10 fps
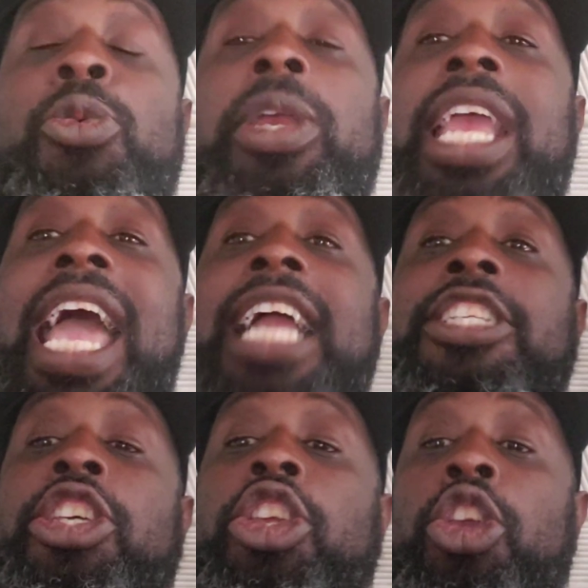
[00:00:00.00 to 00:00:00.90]

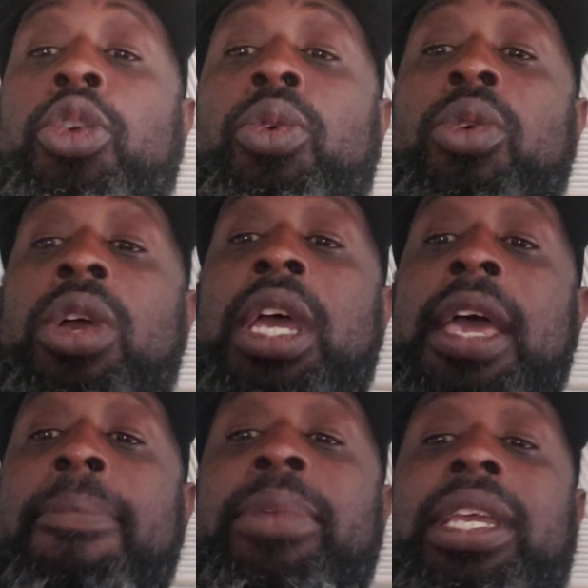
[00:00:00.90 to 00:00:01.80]
react to you,
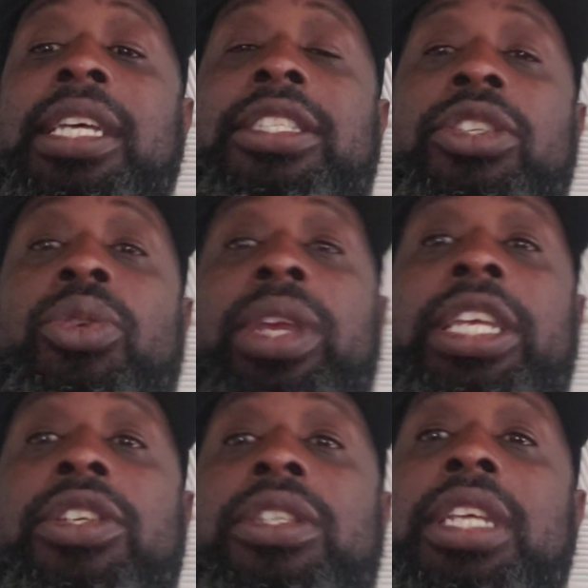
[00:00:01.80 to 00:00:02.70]
because the
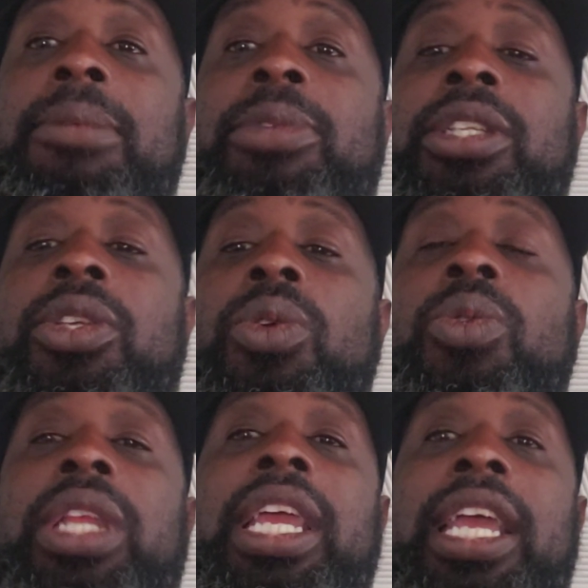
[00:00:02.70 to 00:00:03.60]
trees are something
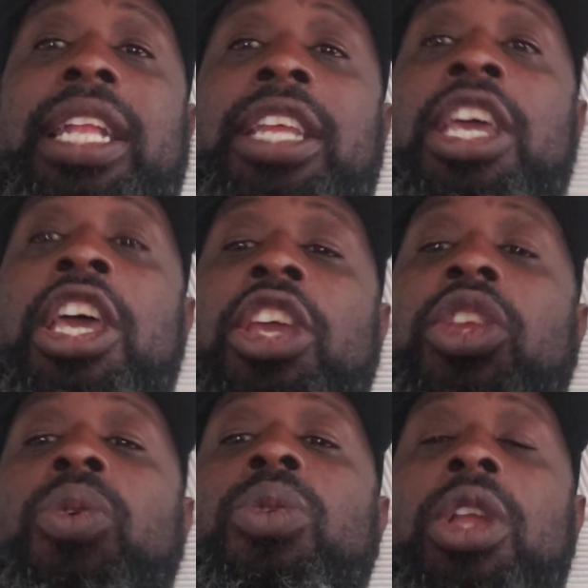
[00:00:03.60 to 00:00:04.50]
too, then
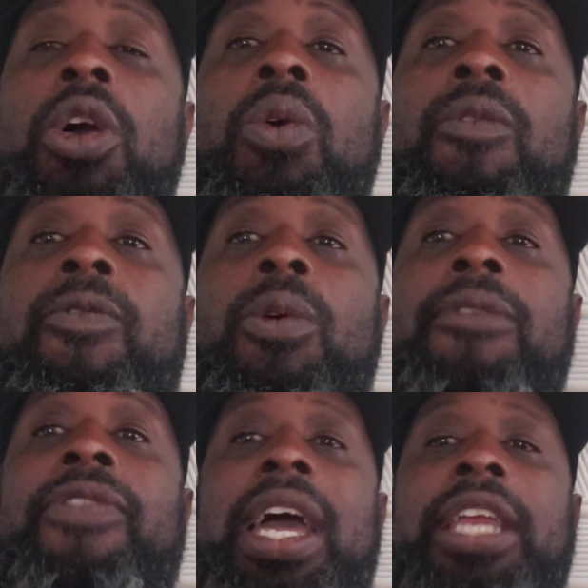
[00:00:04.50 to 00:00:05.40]
you know for
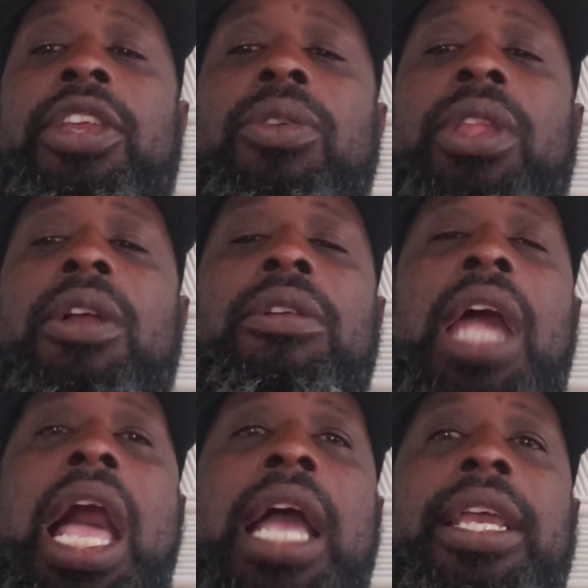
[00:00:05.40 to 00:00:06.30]
a fact your third
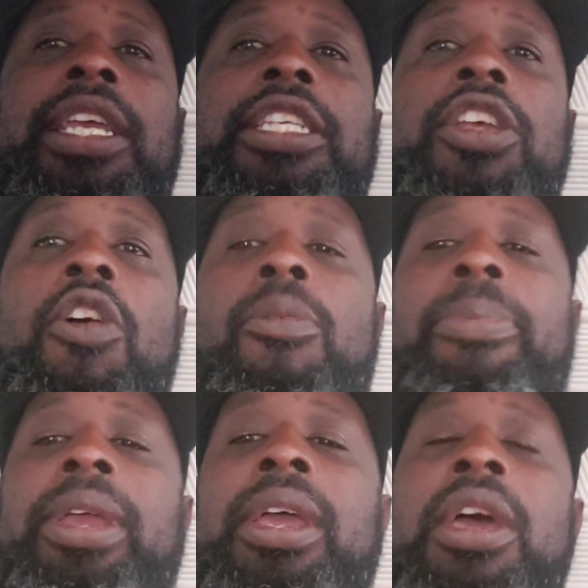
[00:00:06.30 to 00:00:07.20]
eye is
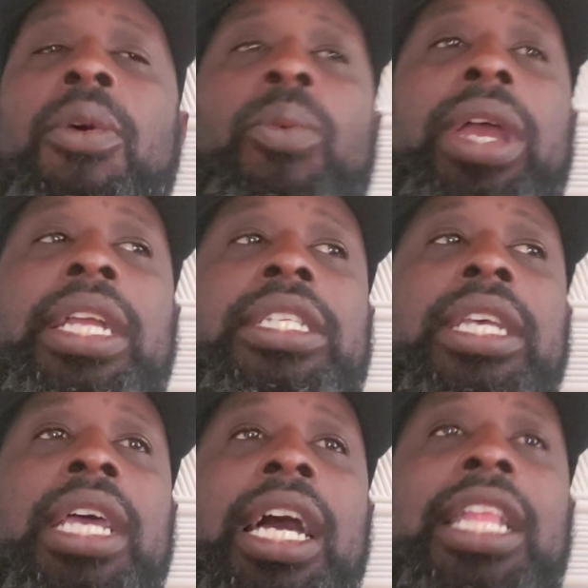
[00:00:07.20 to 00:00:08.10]
open. Which
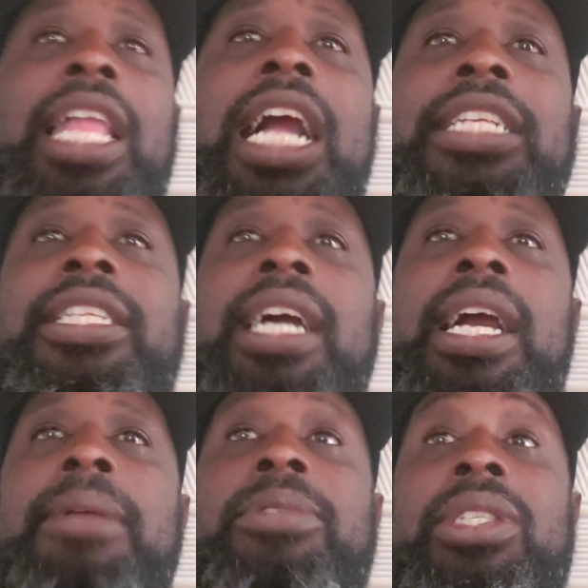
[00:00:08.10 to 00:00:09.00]
a lot of
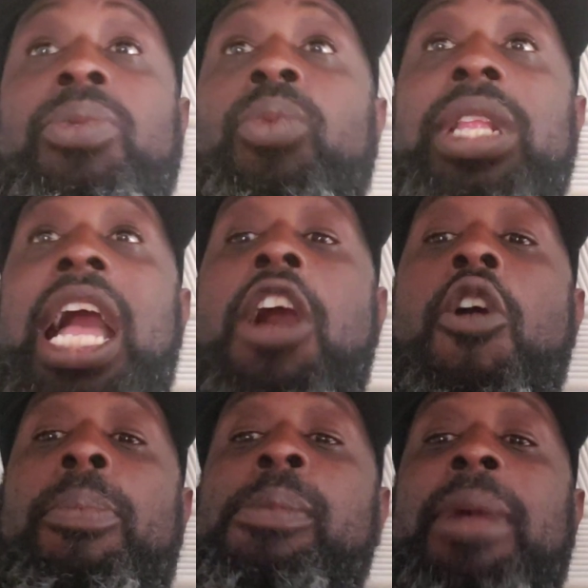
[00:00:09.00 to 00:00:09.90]
times when I
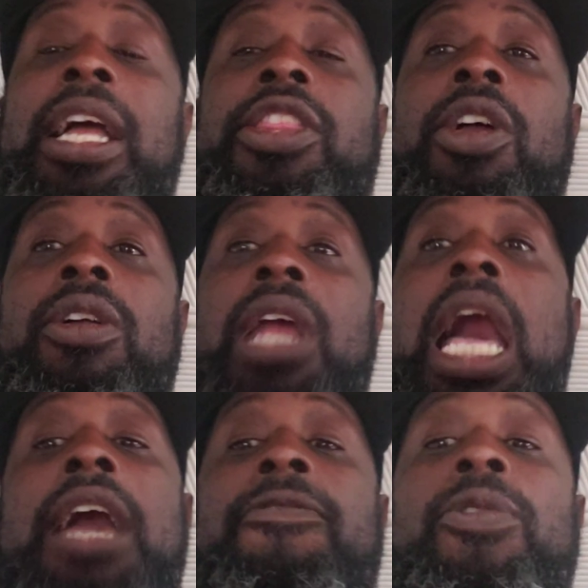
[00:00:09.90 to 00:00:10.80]
open my third
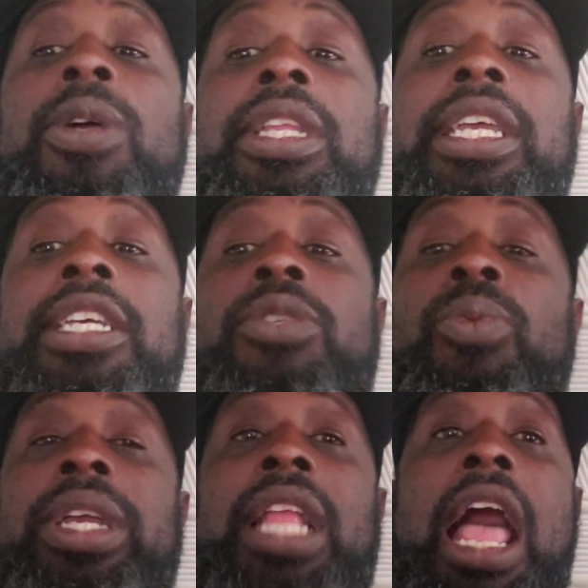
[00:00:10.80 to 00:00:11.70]
eye fully is
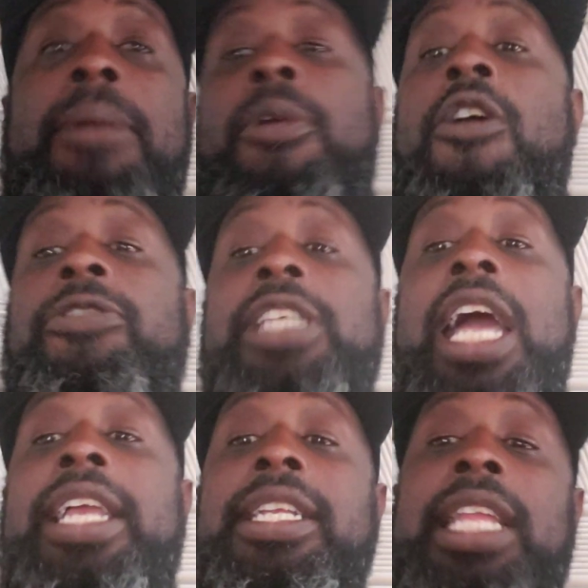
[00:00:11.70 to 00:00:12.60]
when I'm off
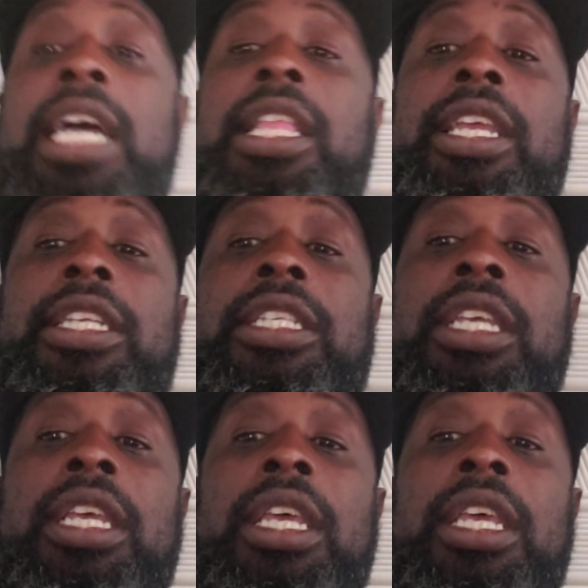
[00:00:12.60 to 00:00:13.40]
psychedelics.